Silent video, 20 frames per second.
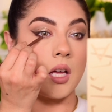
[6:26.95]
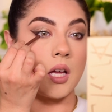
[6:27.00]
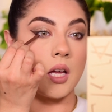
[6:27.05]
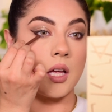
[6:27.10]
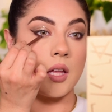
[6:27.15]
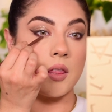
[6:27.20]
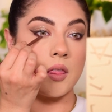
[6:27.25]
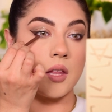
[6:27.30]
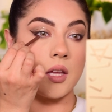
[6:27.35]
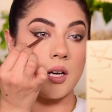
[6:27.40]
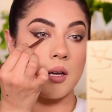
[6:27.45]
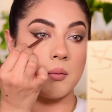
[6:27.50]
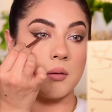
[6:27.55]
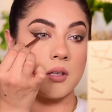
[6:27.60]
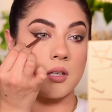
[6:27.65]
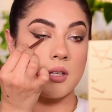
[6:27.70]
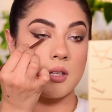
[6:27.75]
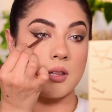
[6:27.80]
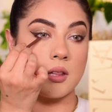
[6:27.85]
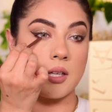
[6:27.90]
and then I'm
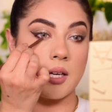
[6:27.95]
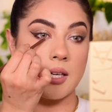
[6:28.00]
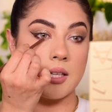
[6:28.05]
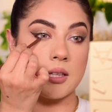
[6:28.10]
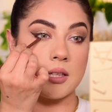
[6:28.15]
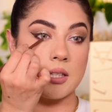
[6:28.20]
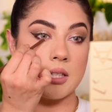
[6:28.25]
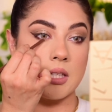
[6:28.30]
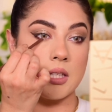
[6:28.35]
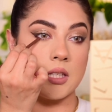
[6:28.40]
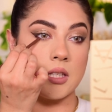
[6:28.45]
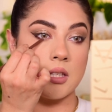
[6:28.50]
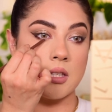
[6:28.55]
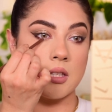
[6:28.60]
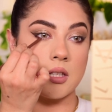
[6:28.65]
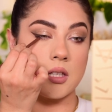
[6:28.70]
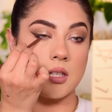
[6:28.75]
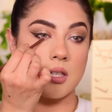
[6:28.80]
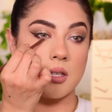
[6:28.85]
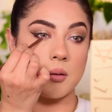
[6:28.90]
going to lightly
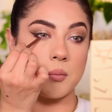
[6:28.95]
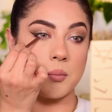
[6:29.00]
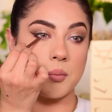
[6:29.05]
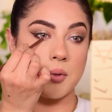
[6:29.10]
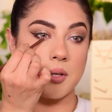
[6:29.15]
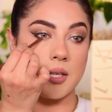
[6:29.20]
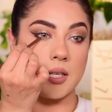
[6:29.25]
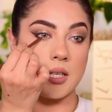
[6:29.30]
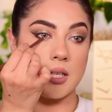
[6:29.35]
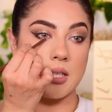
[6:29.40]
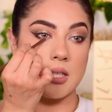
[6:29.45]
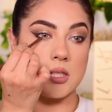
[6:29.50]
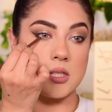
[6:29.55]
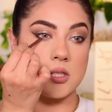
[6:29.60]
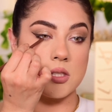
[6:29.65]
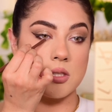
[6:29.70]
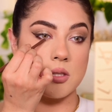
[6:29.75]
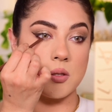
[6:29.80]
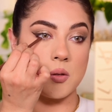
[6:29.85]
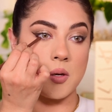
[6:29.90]
bring it
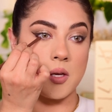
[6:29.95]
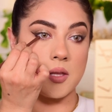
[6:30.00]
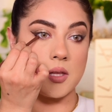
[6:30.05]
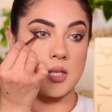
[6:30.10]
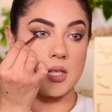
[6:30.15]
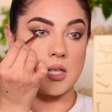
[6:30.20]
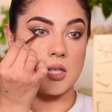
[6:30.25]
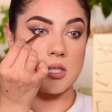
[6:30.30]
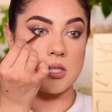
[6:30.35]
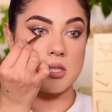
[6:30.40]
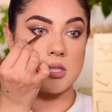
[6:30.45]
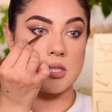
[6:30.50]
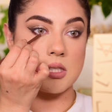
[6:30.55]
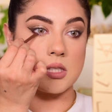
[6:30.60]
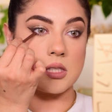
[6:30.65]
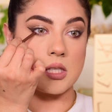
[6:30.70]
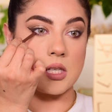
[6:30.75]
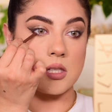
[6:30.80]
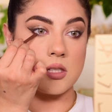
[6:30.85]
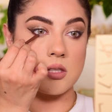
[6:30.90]
into the
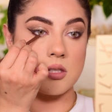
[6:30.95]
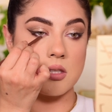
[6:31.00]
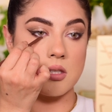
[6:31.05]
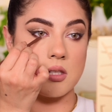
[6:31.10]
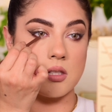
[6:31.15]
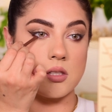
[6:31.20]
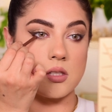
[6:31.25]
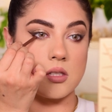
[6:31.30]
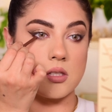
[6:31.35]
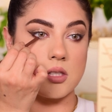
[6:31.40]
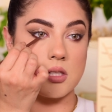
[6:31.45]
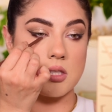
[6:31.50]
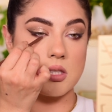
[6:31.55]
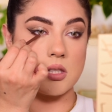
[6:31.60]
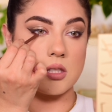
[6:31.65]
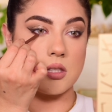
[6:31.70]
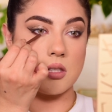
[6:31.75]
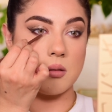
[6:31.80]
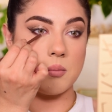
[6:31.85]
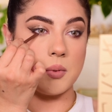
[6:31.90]
center just a
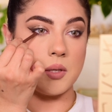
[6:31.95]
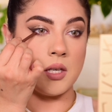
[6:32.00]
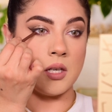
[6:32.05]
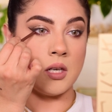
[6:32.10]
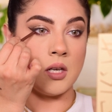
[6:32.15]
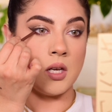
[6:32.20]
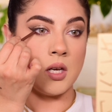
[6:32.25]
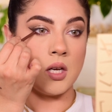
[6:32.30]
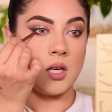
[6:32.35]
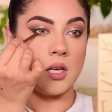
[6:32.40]
little bit.